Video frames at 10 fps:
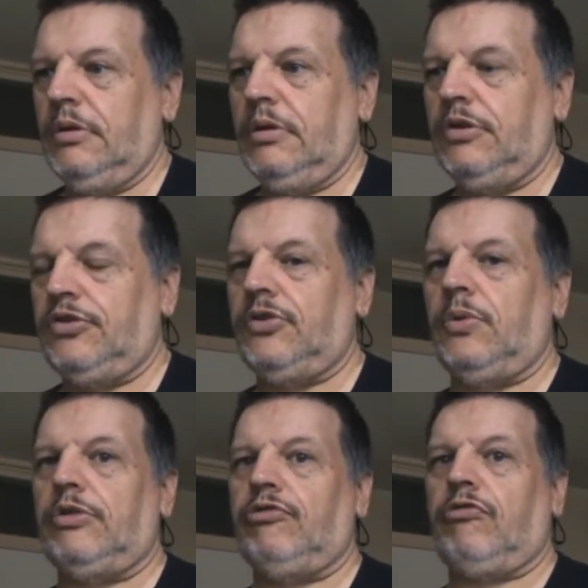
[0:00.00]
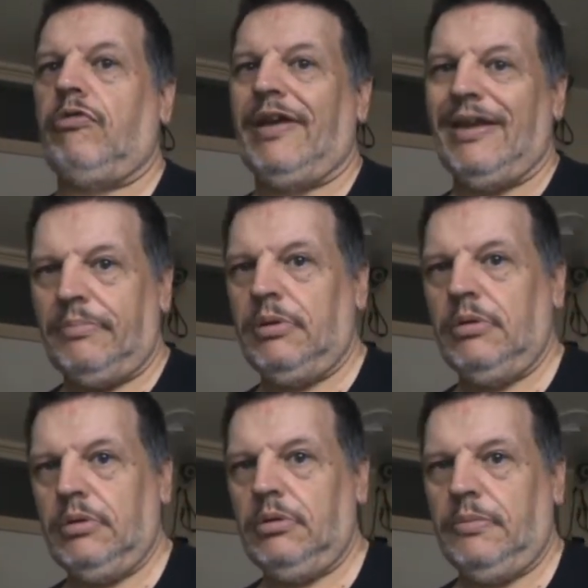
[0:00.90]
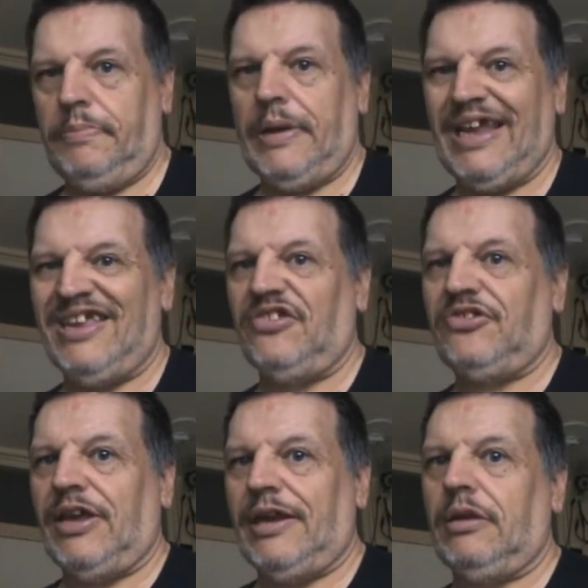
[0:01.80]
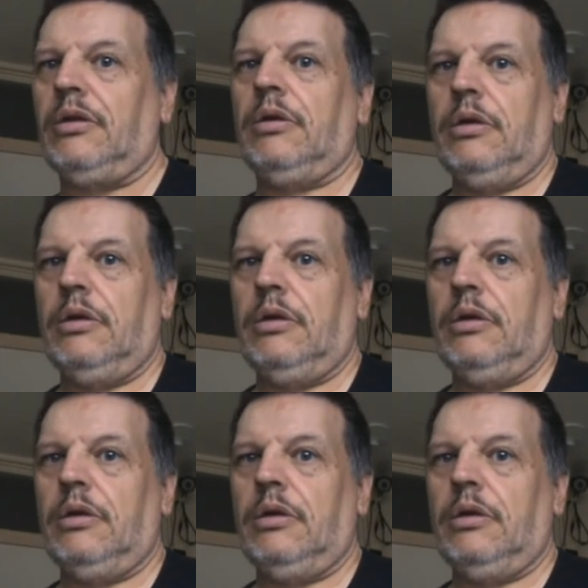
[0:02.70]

a 200 gram packet of sand